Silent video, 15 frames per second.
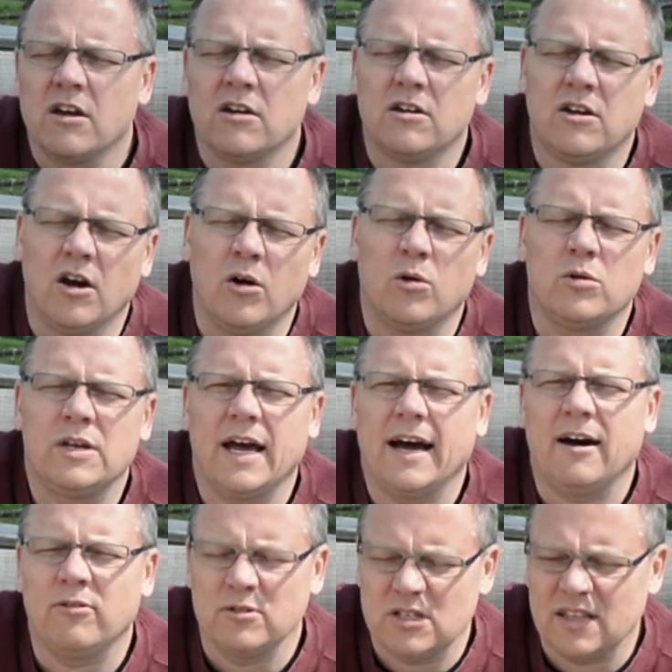go
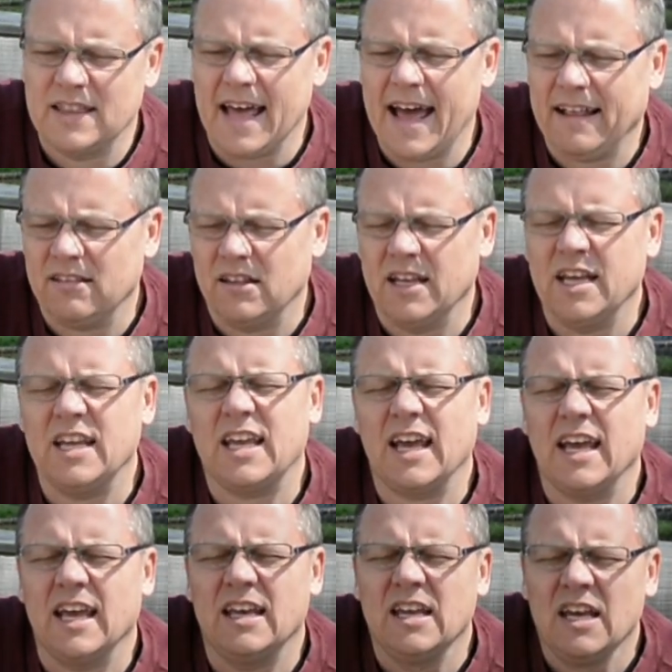down to that link
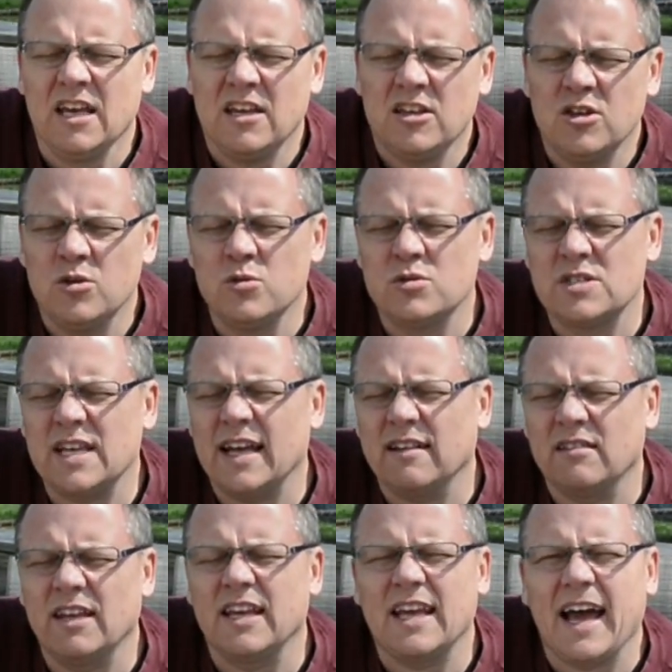and use
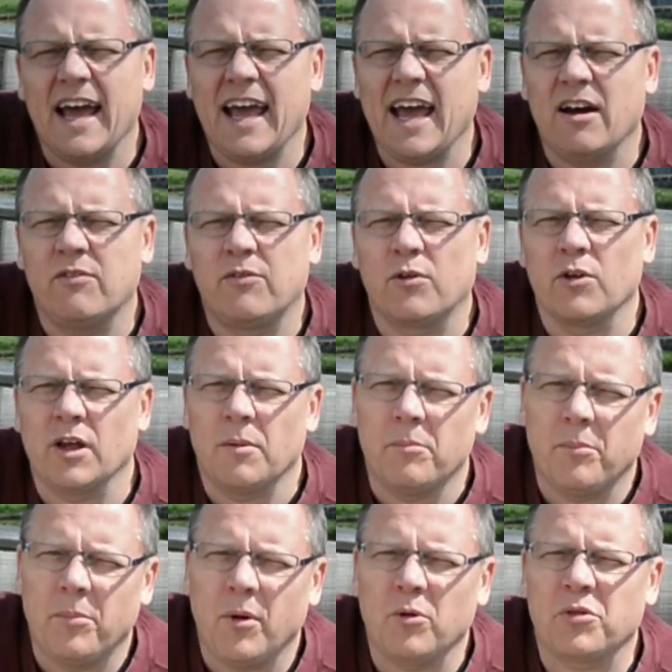that link I have for you.
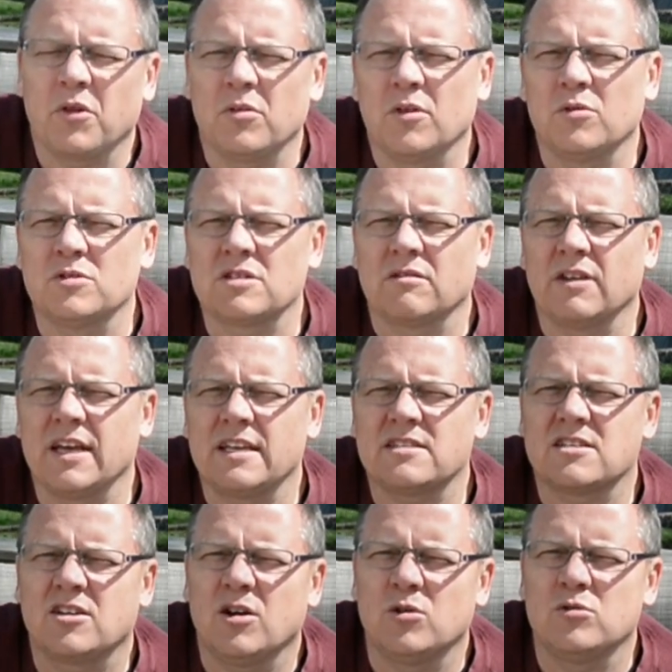Both of those
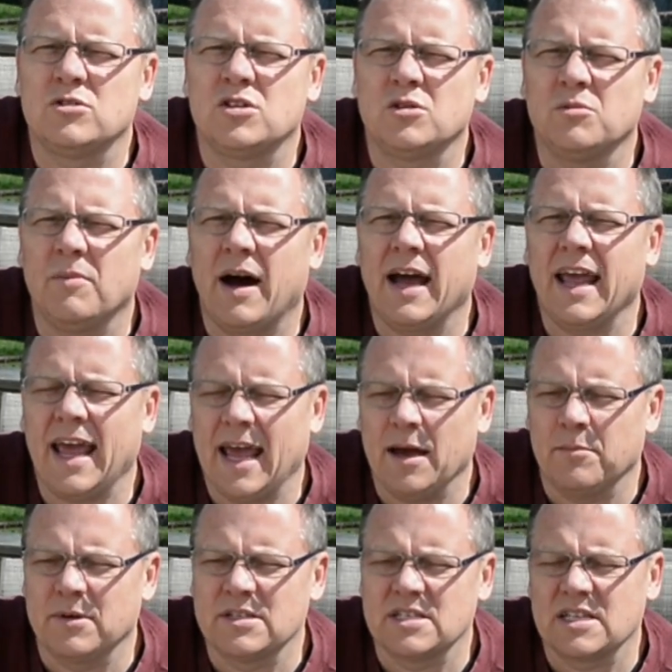links go to my
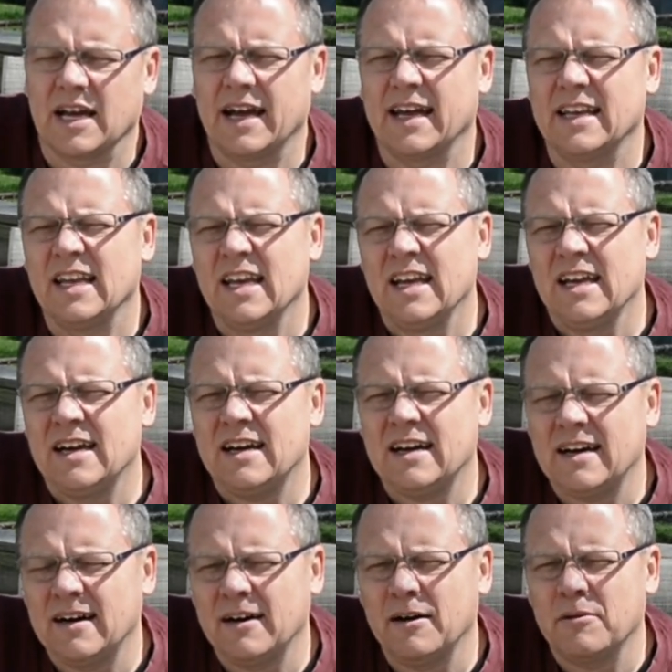Amazon
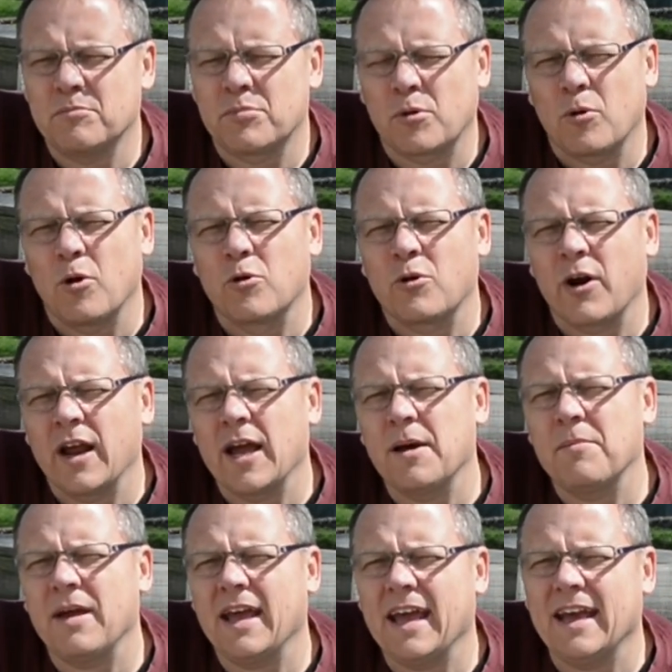
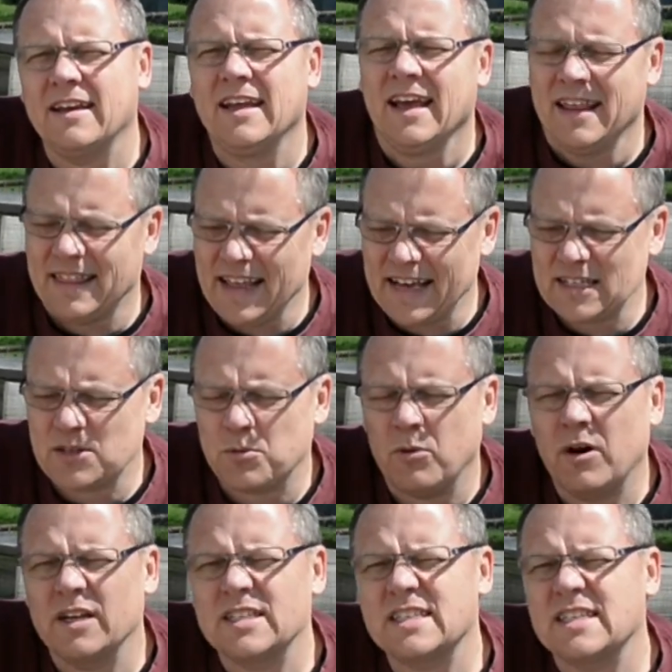program, and that's
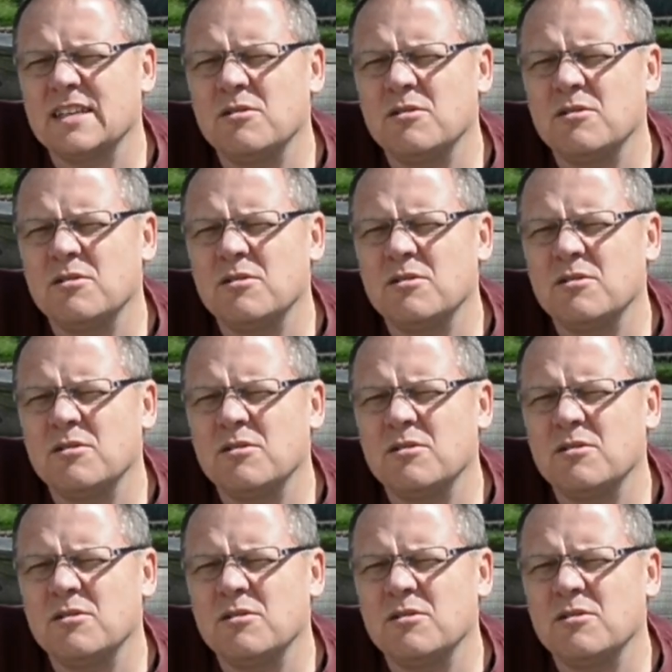what